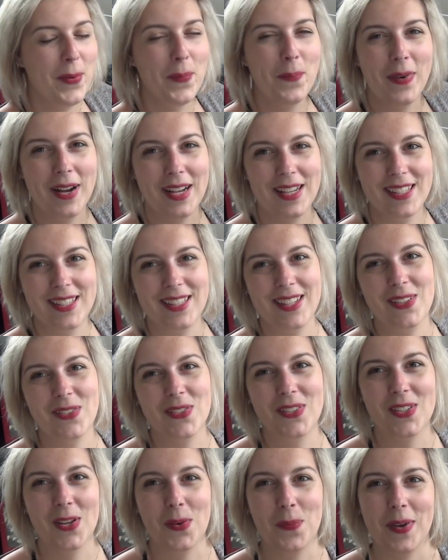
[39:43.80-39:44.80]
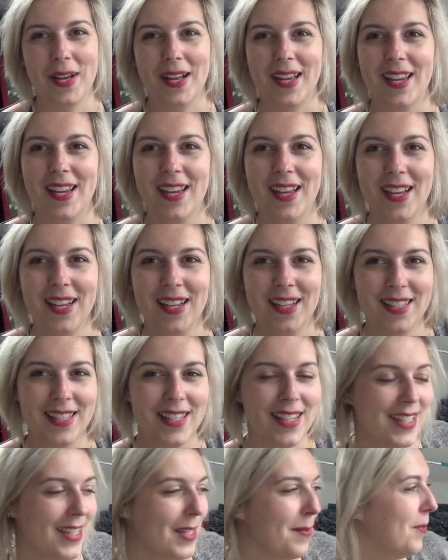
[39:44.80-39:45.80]
my stuff, so my
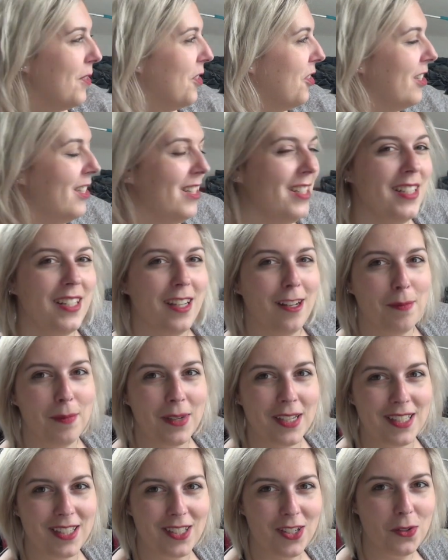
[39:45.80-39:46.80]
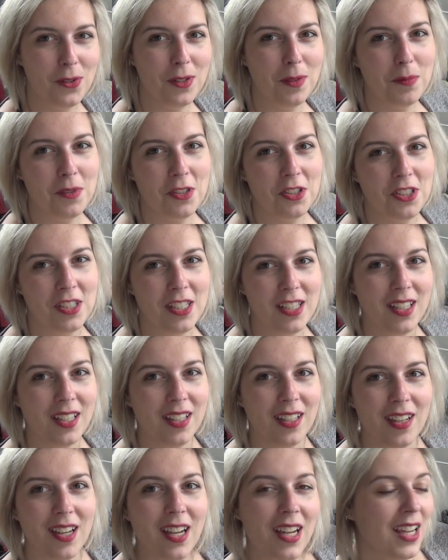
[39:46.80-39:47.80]
knitting machine and my sewing machine